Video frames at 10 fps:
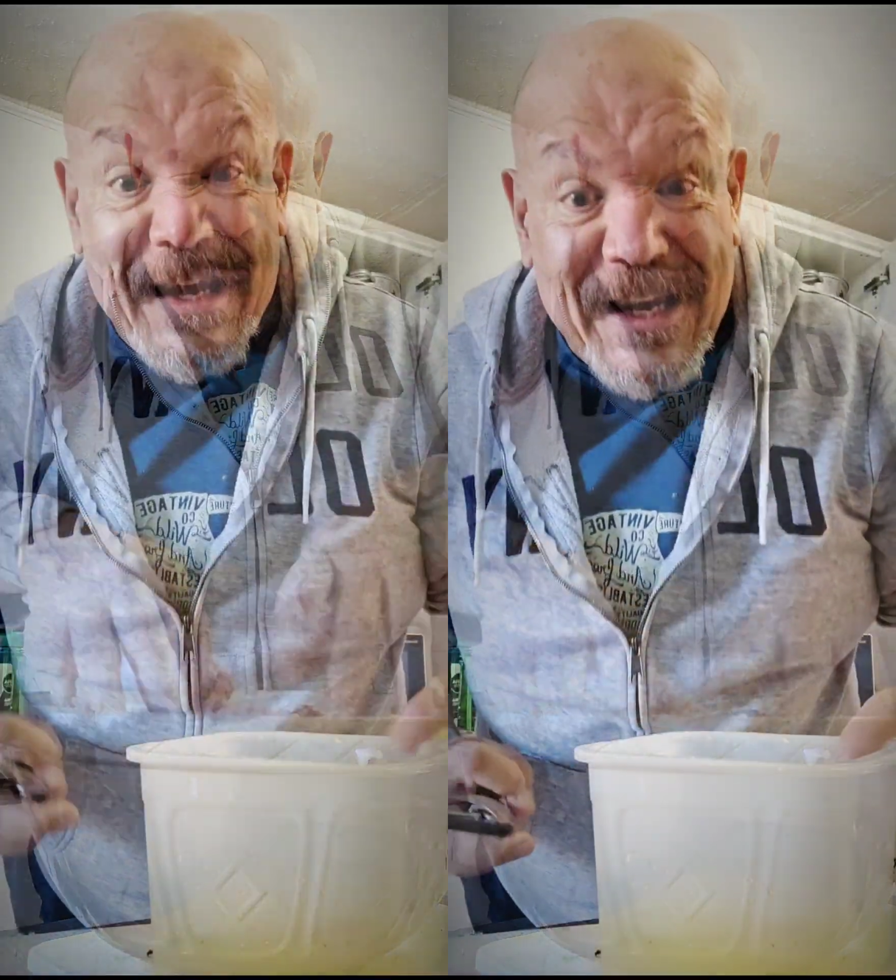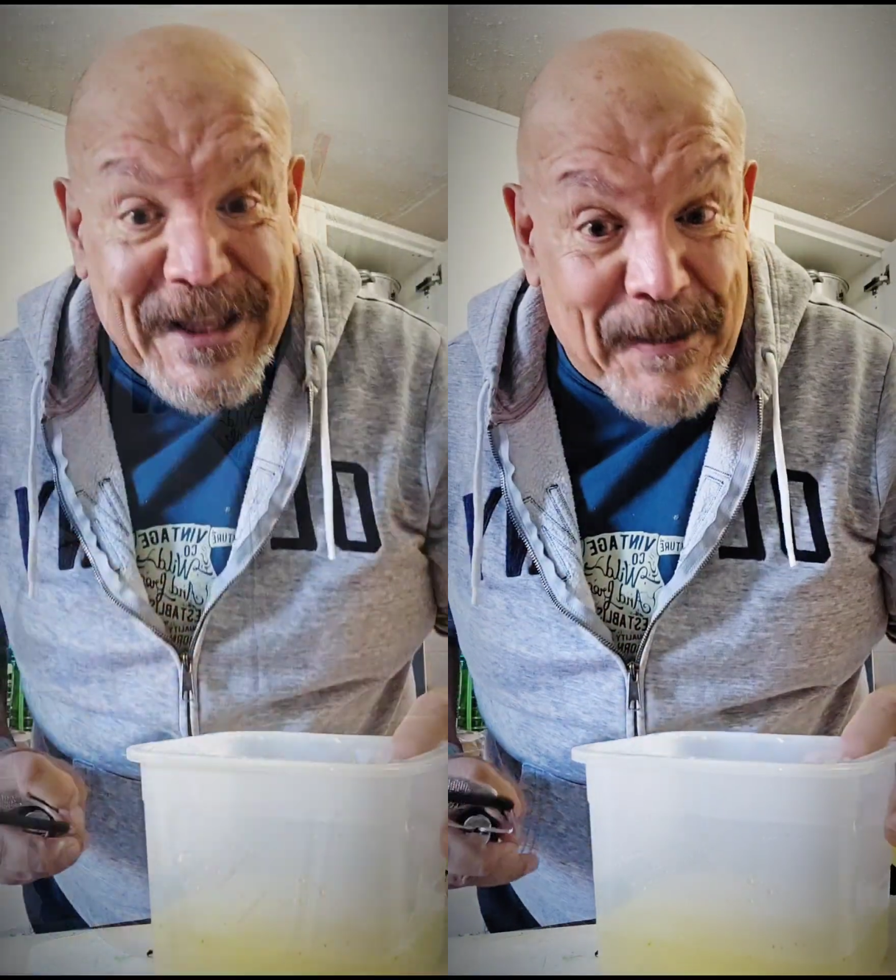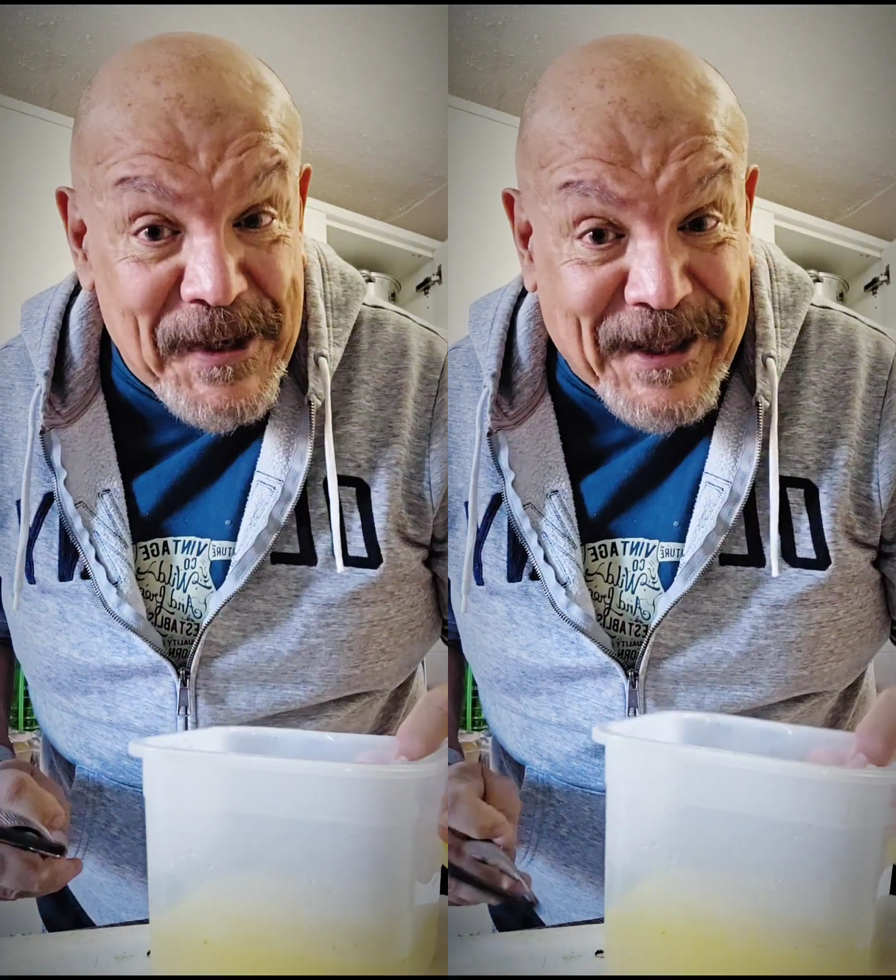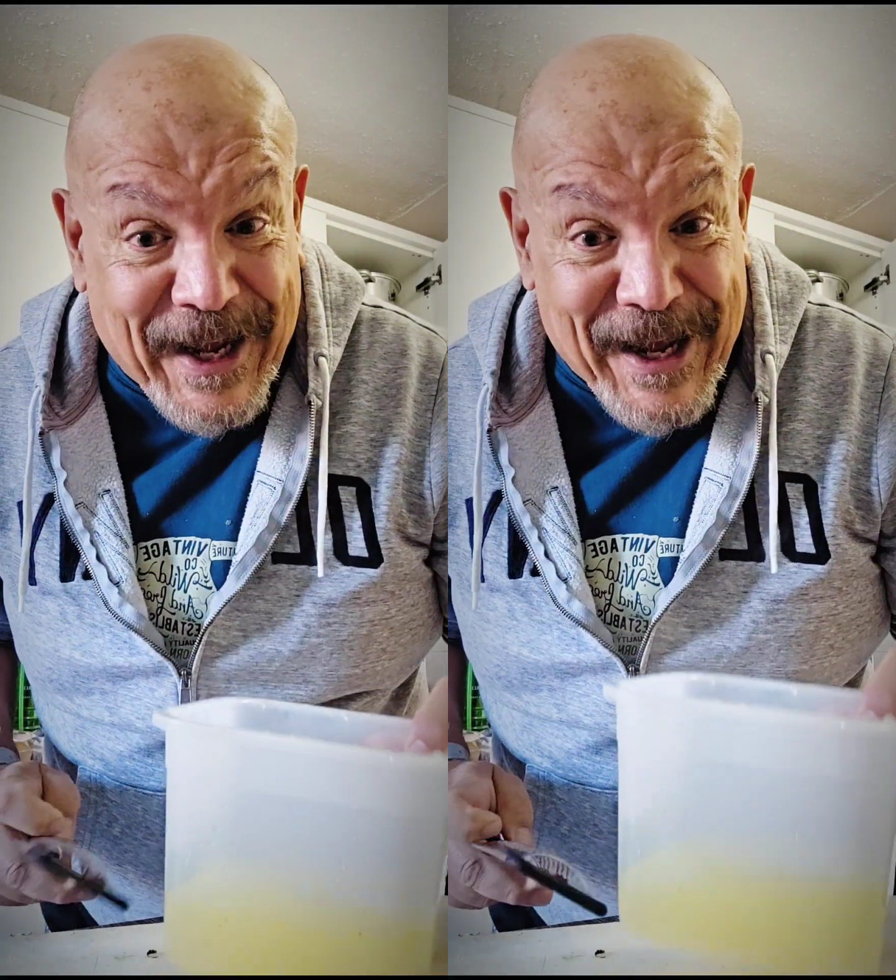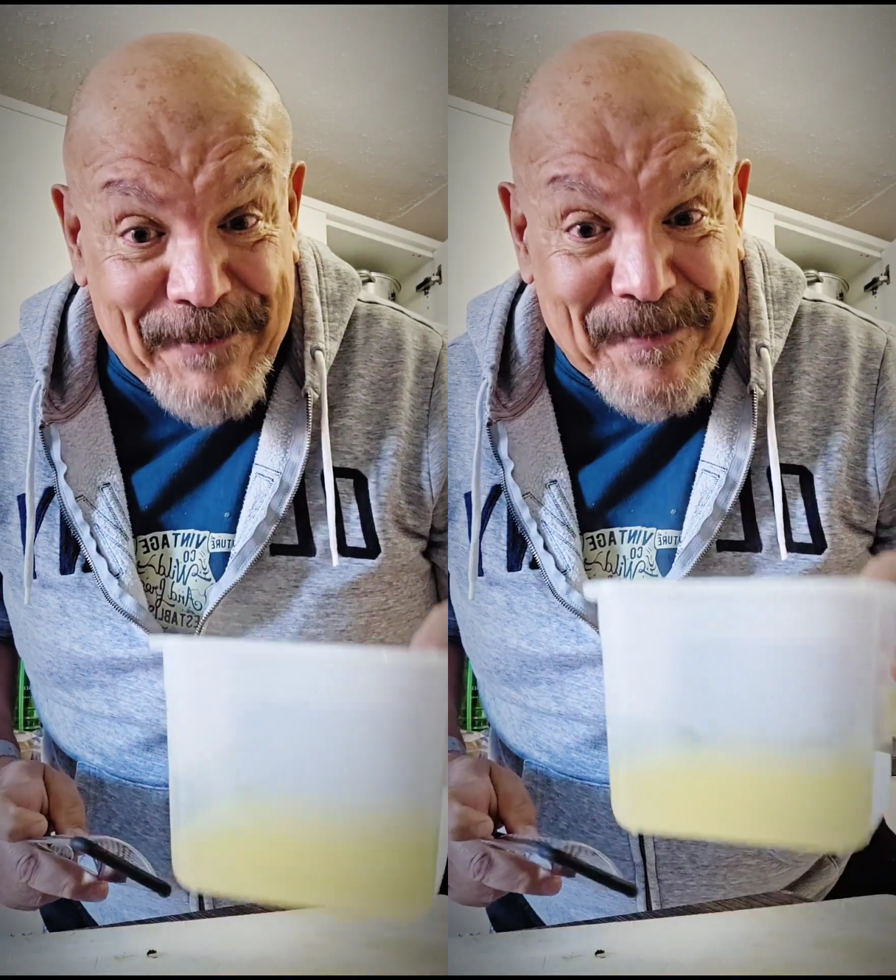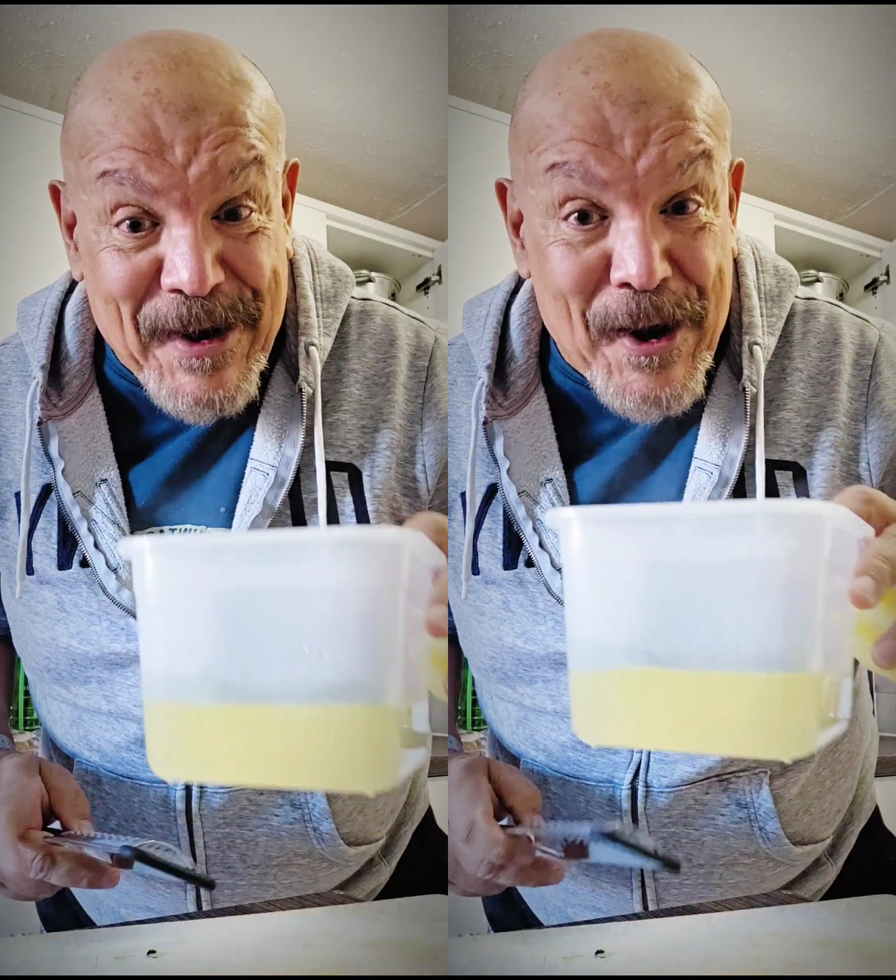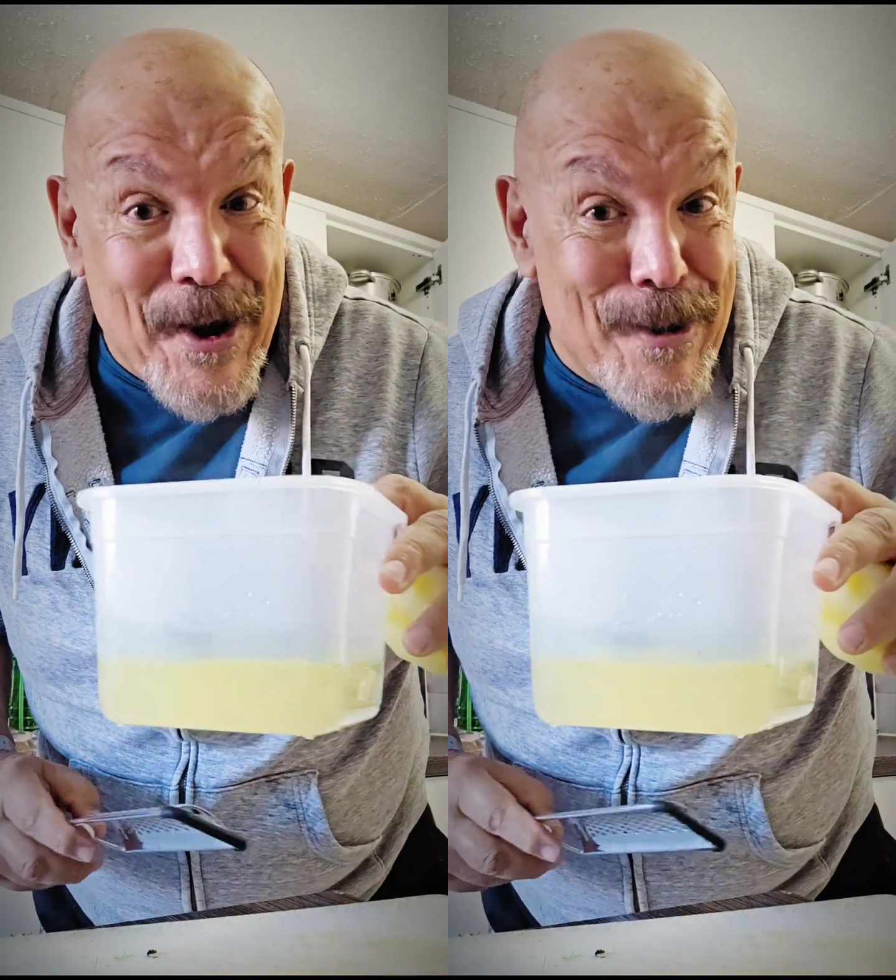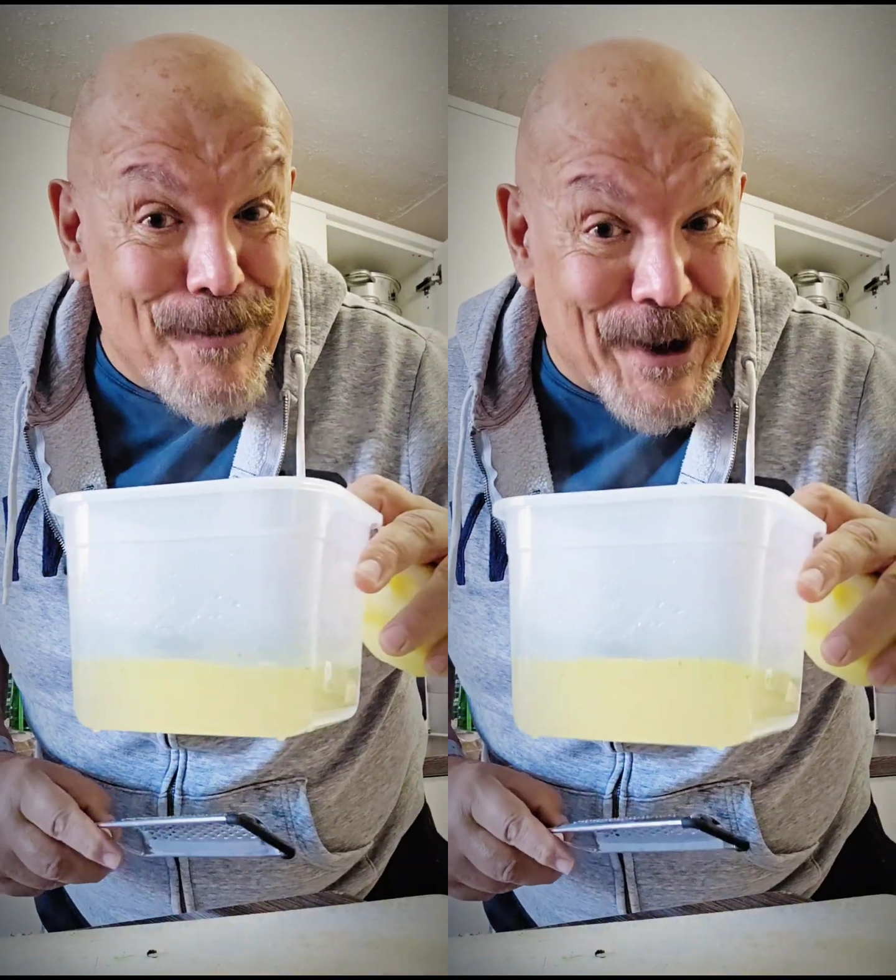In the meantime,